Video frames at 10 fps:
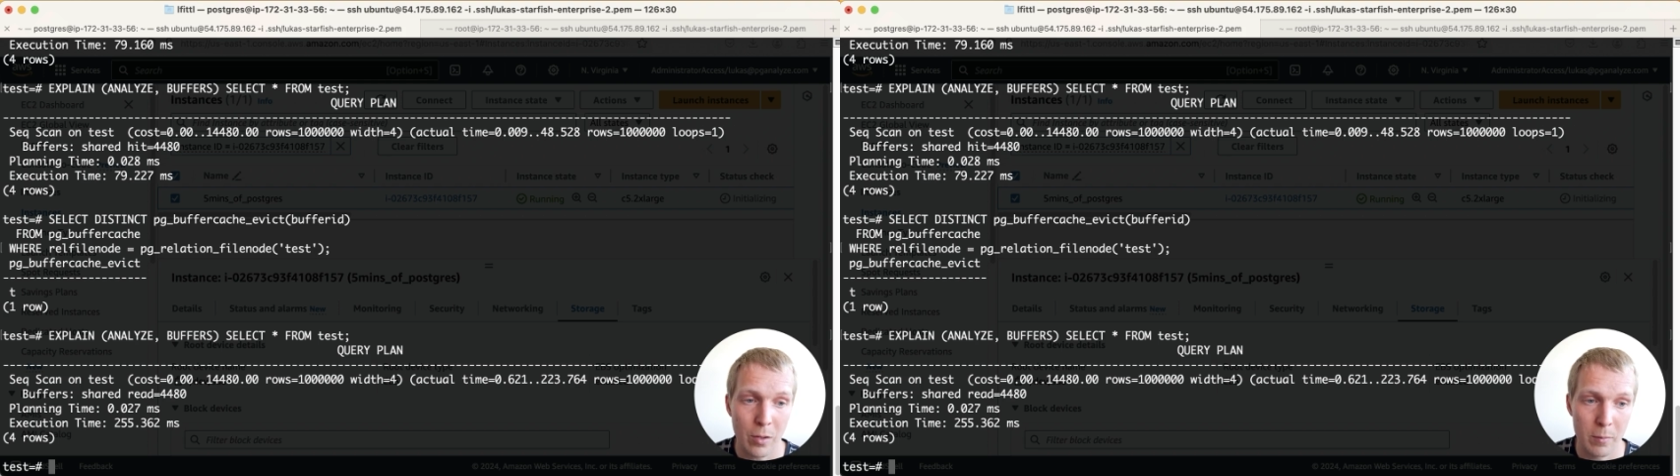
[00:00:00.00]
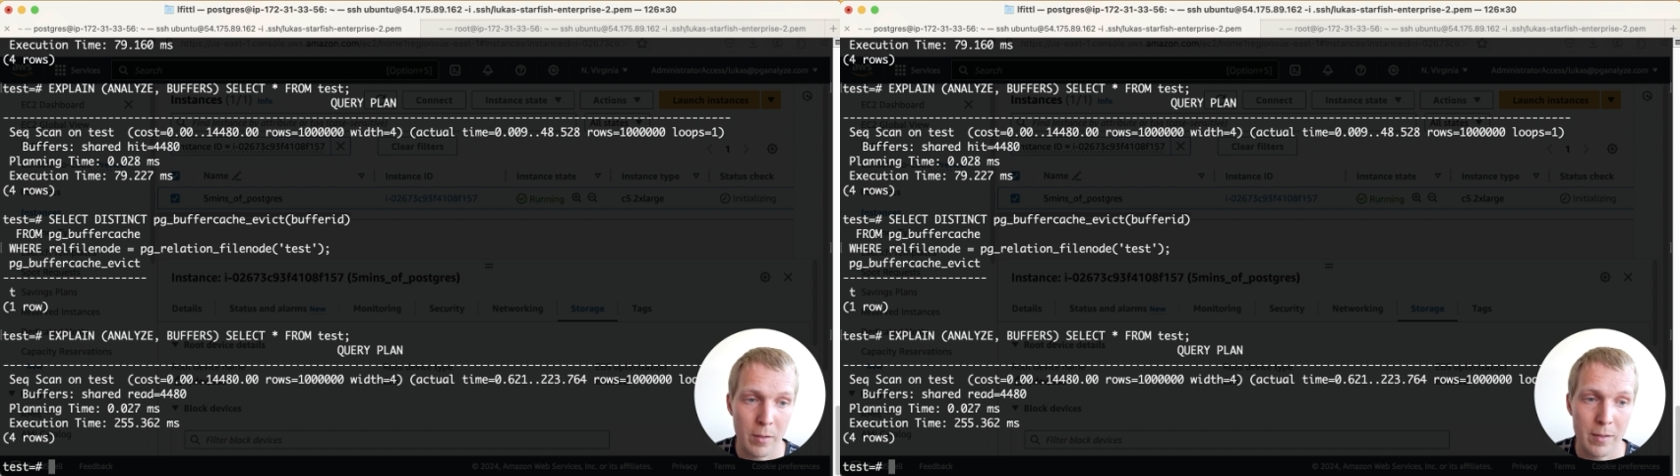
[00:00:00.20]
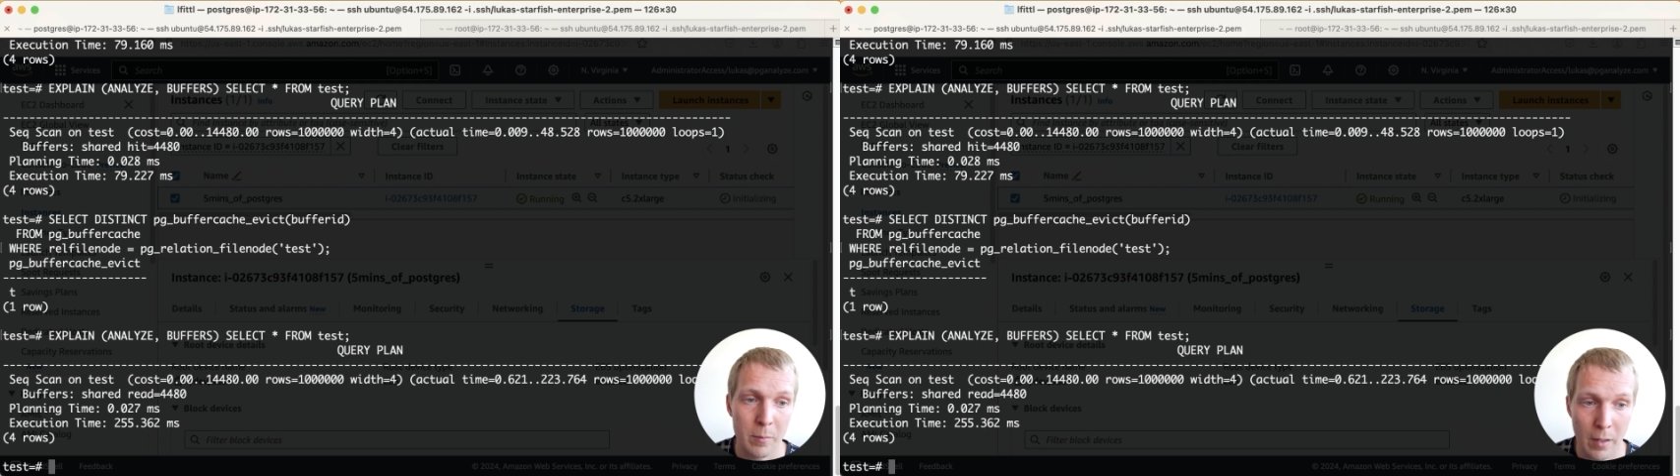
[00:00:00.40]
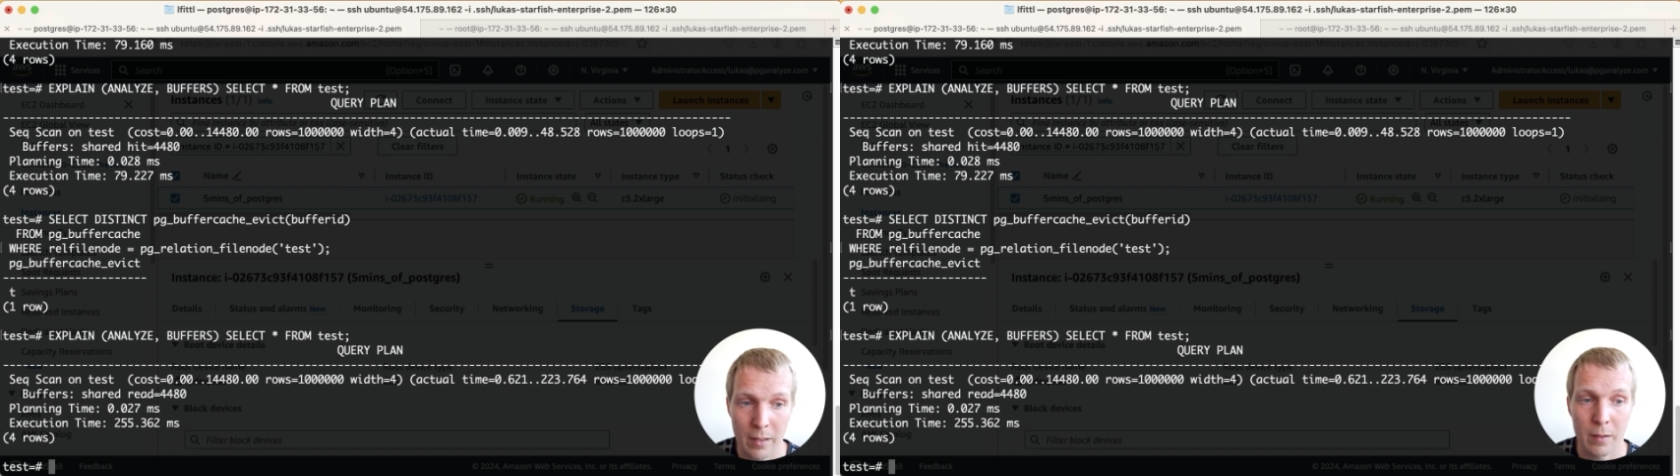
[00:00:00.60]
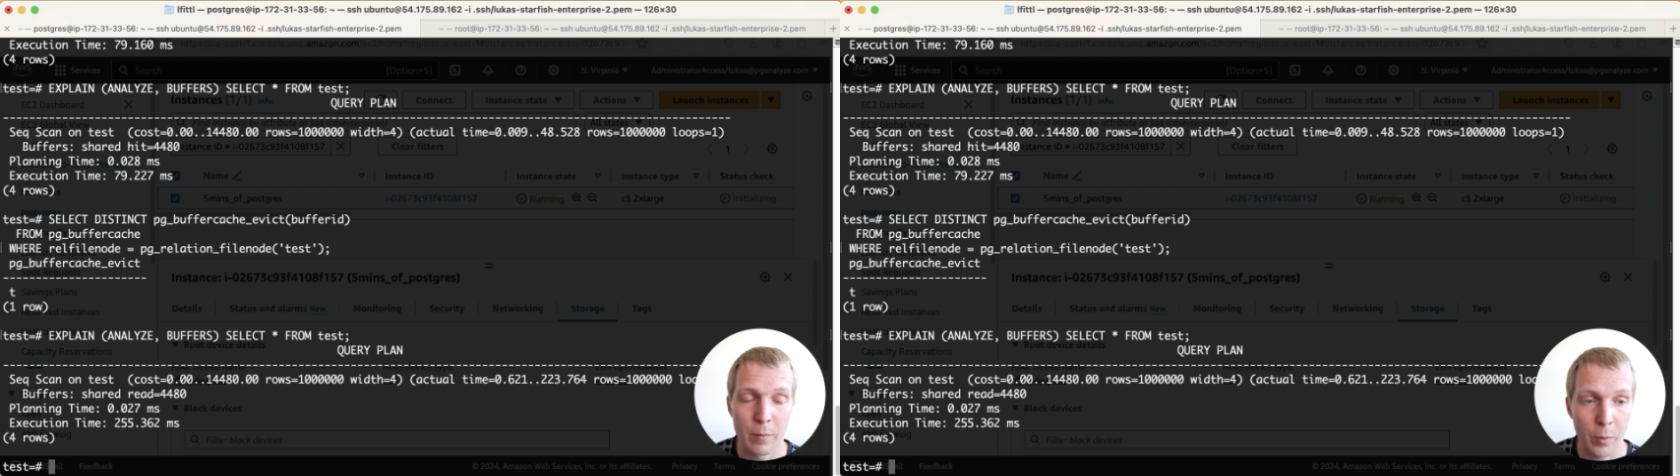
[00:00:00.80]
Thomas and
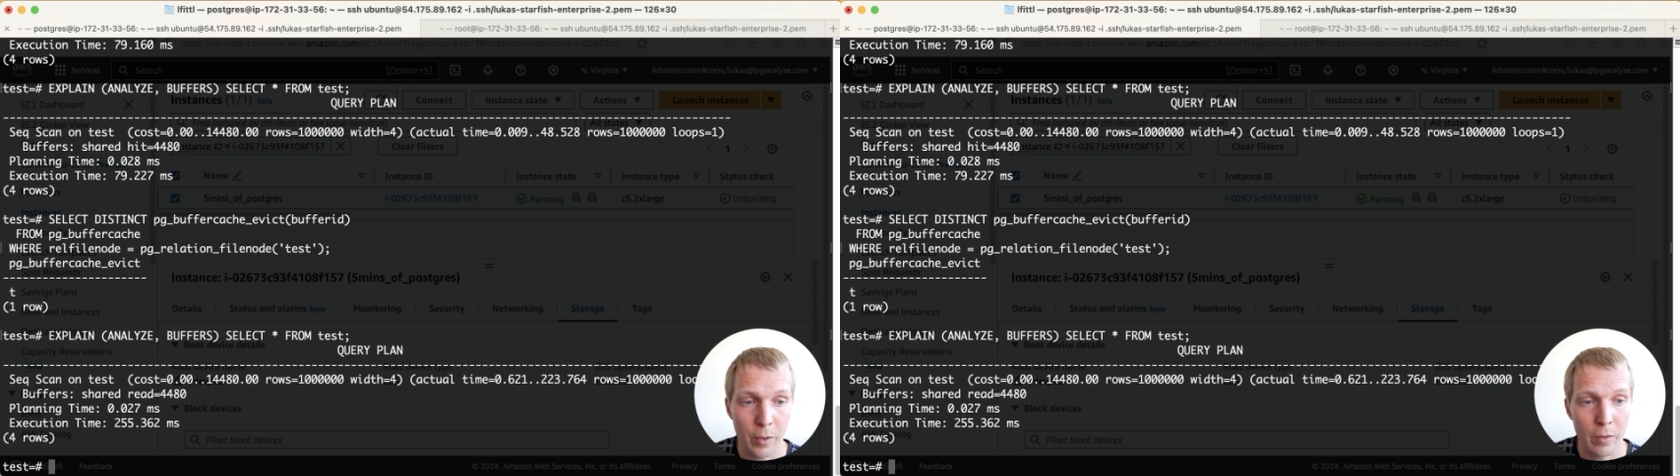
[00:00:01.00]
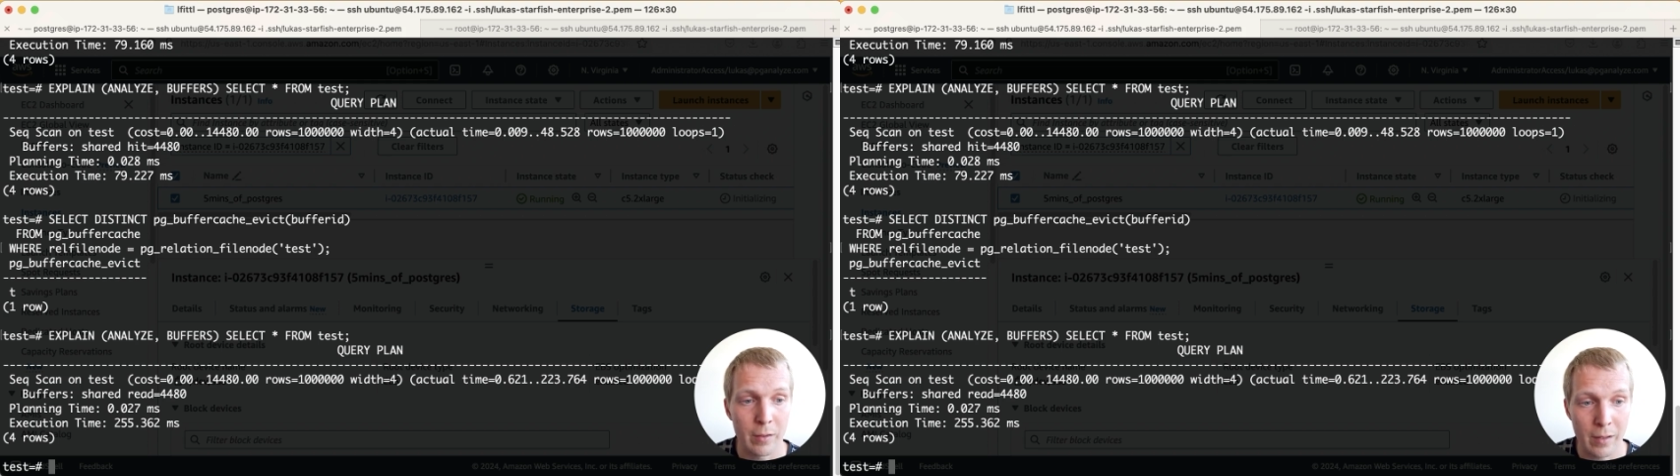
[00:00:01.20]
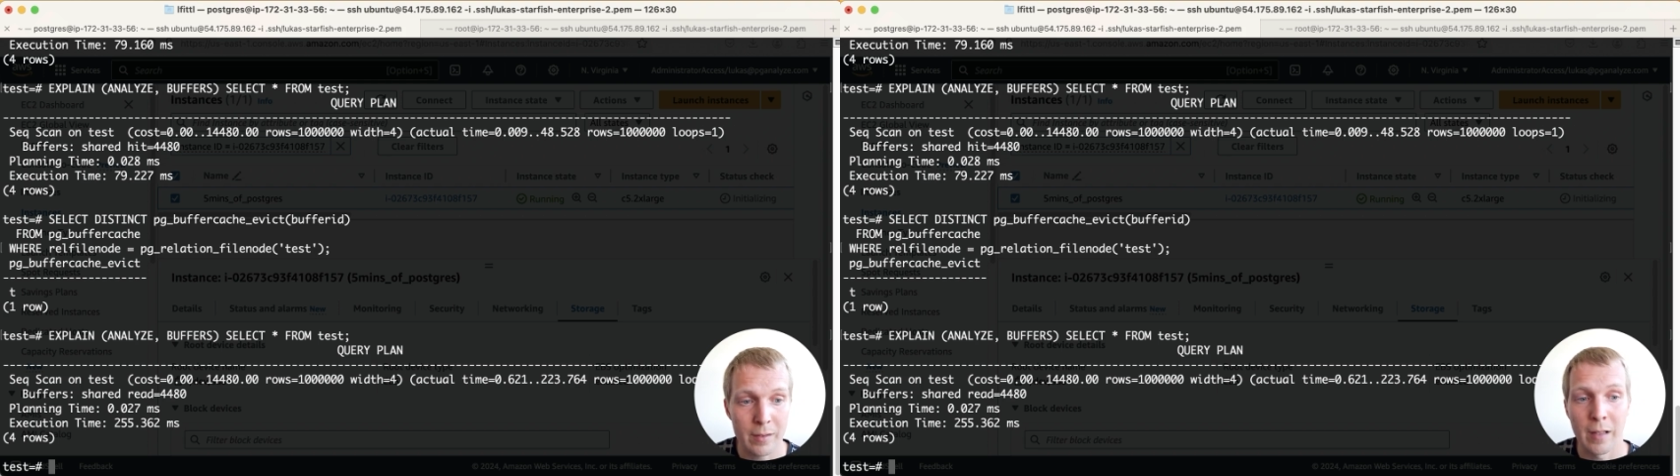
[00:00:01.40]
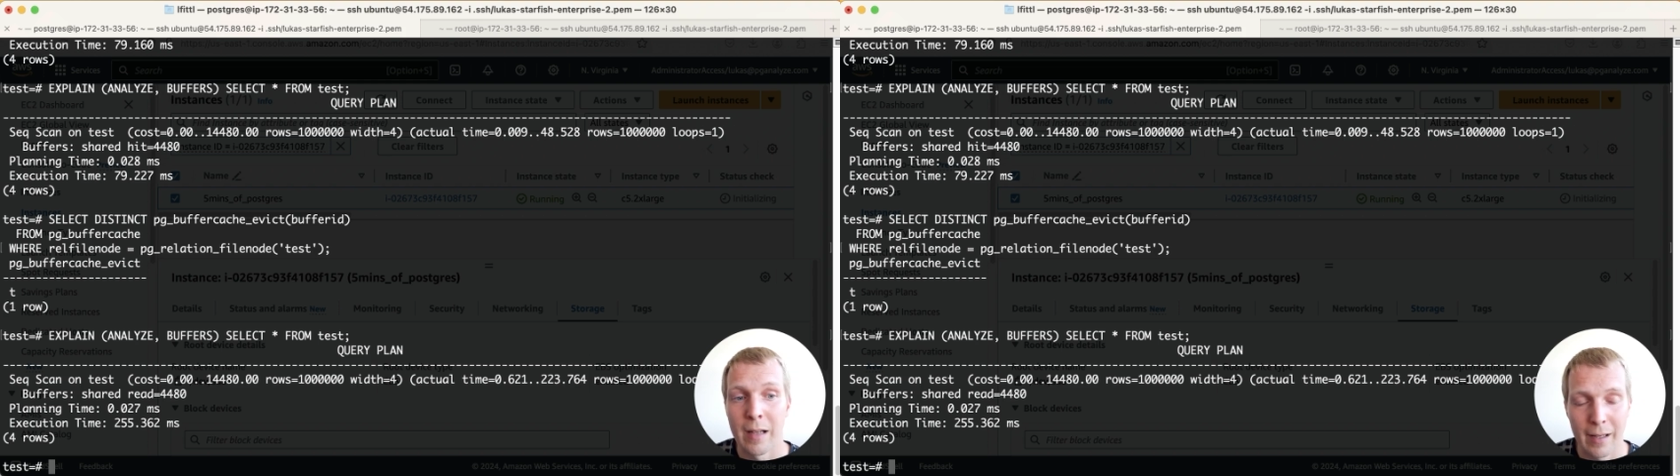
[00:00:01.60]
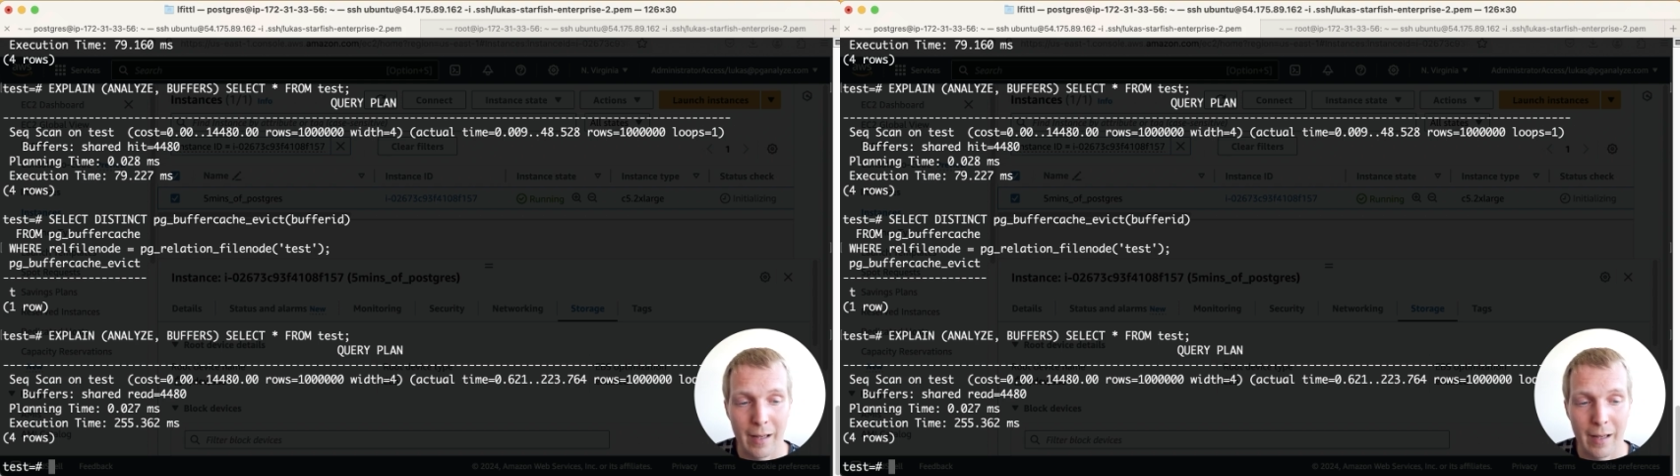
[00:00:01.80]
Palak, for working on this,